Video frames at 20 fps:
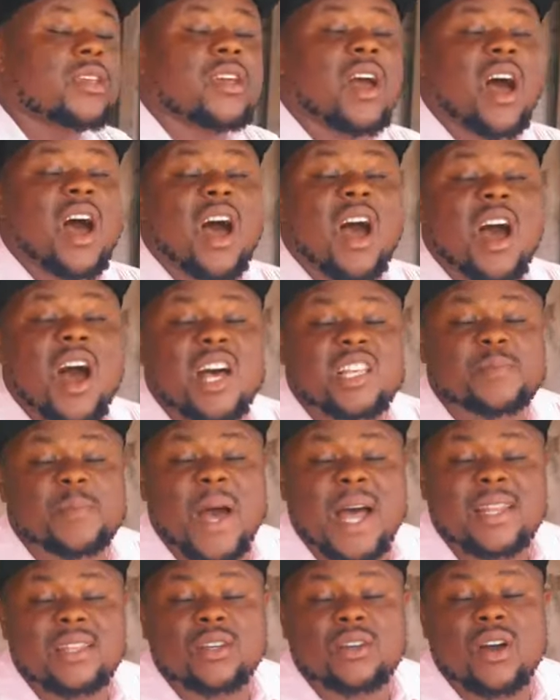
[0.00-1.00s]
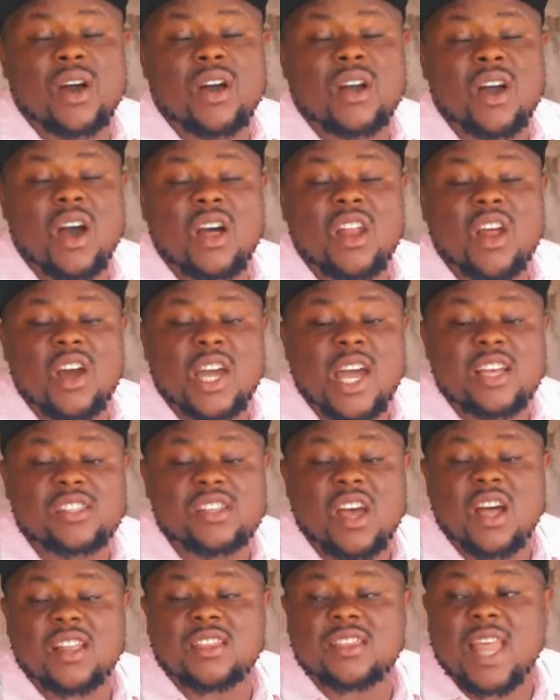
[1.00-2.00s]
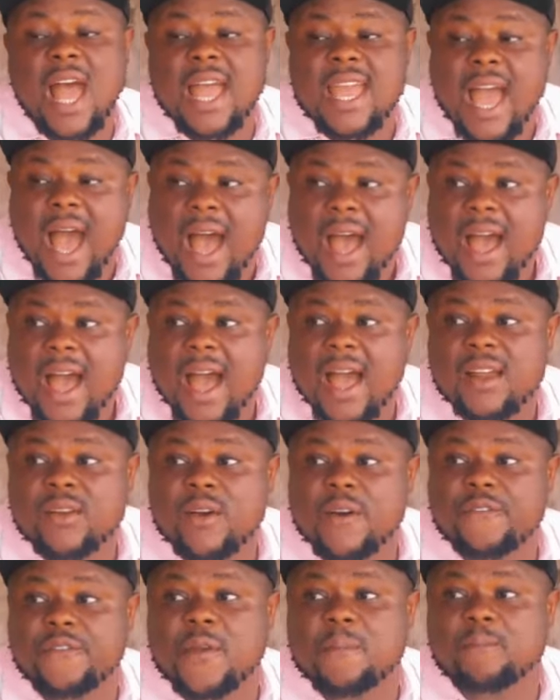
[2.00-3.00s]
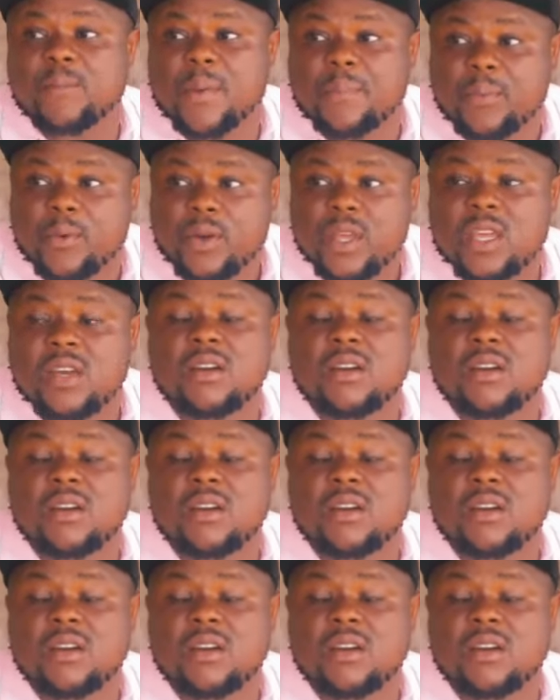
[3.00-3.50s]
Your husband go on location tire. I know film people.